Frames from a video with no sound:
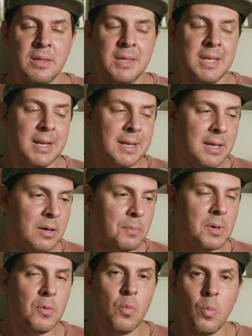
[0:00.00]
The
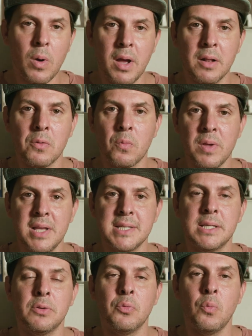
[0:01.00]
number one
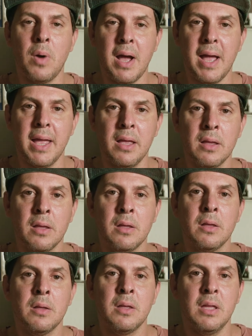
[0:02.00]
reason why
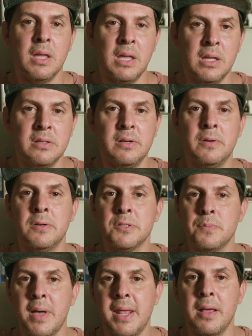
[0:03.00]
indie
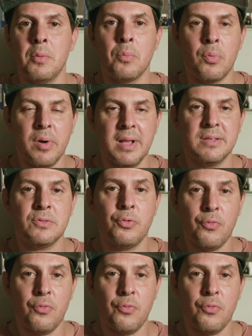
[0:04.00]
cosmetic brands